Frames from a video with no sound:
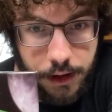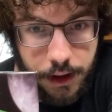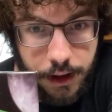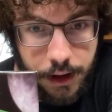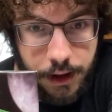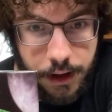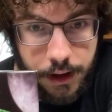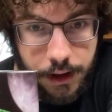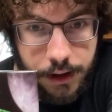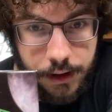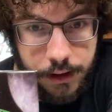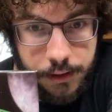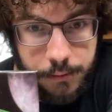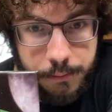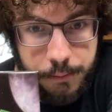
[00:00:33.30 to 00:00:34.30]

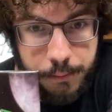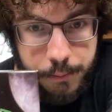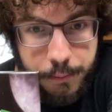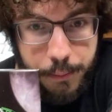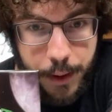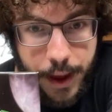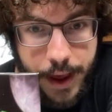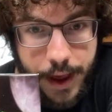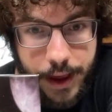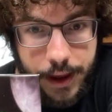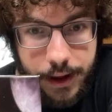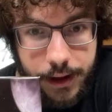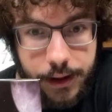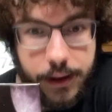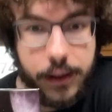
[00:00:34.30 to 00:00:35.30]
And
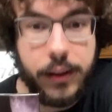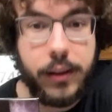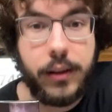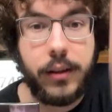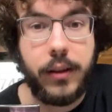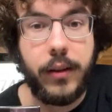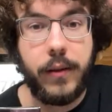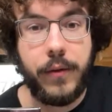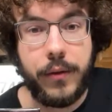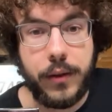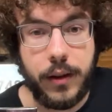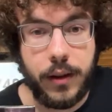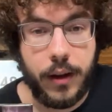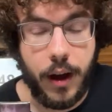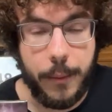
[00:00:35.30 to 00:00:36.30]
bang!
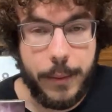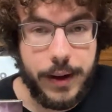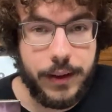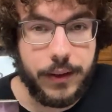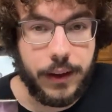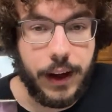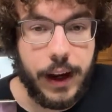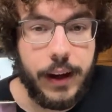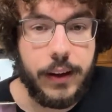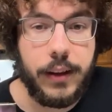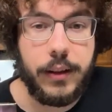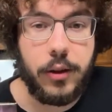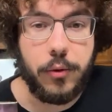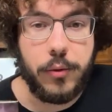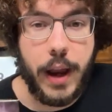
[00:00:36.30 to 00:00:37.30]
Amazing
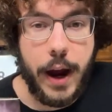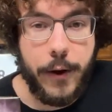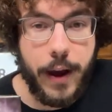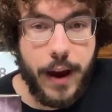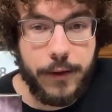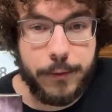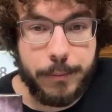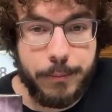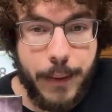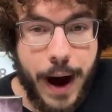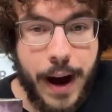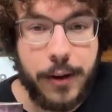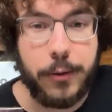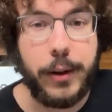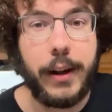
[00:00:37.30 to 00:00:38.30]
Aiden, you now have
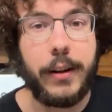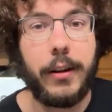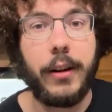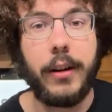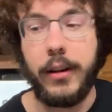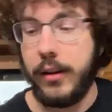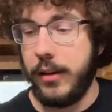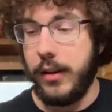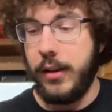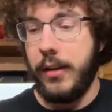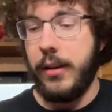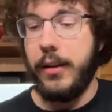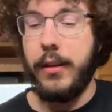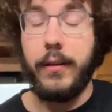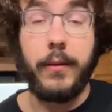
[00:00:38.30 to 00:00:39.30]
moderator,
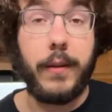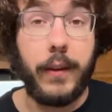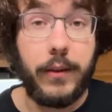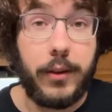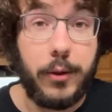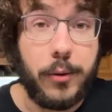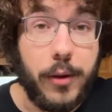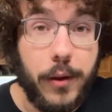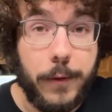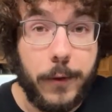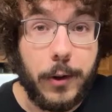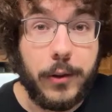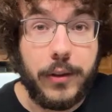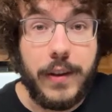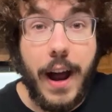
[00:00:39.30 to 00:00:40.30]
since you were the
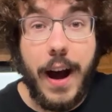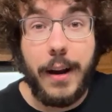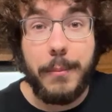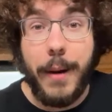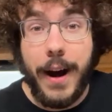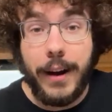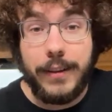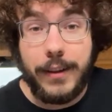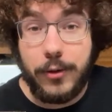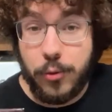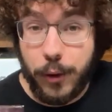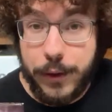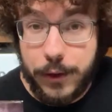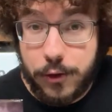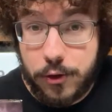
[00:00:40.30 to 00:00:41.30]
first non-mod to
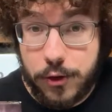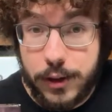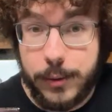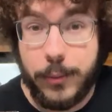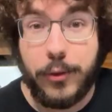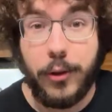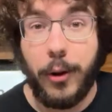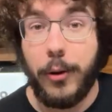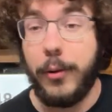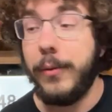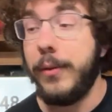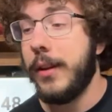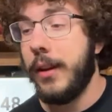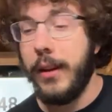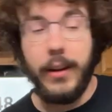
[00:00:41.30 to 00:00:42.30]
join the stream,
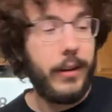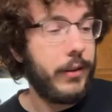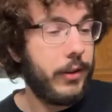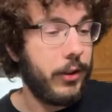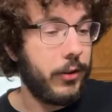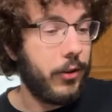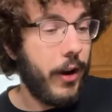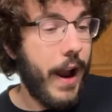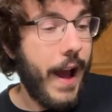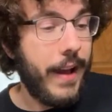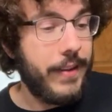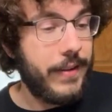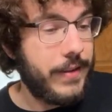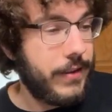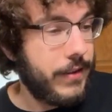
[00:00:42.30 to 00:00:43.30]
so
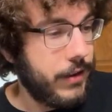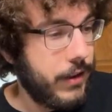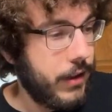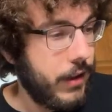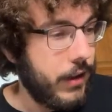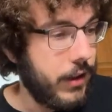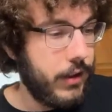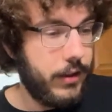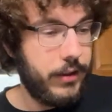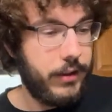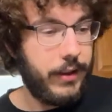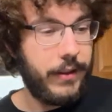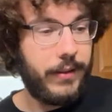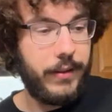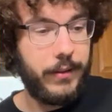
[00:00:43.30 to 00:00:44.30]
congrats.
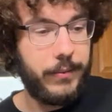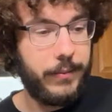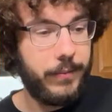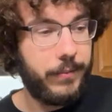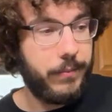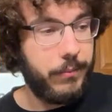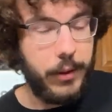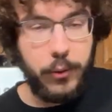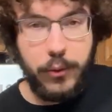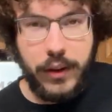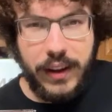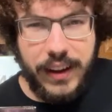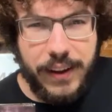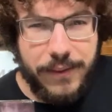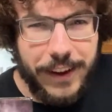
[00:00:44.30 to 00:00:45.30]
Got some
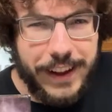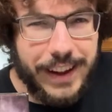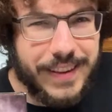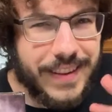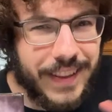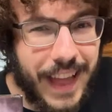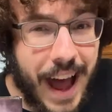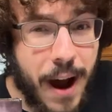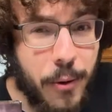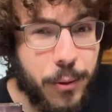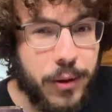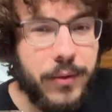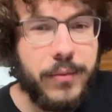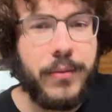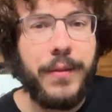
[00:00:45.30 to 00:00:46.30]
music. If it gets
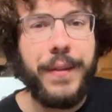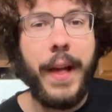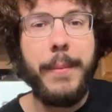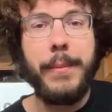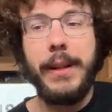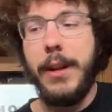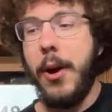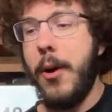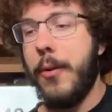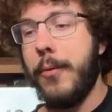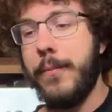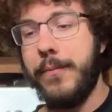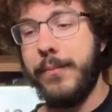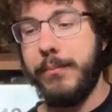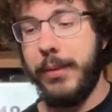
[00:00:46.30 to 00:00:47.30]
loud, let me know.
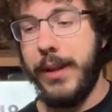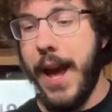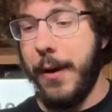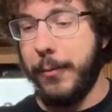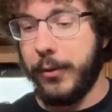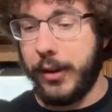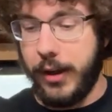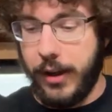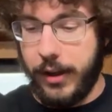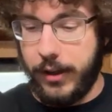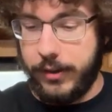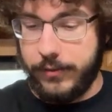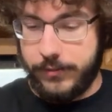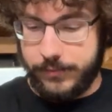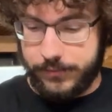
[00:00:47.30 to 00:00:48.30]
But yeah, we're gonna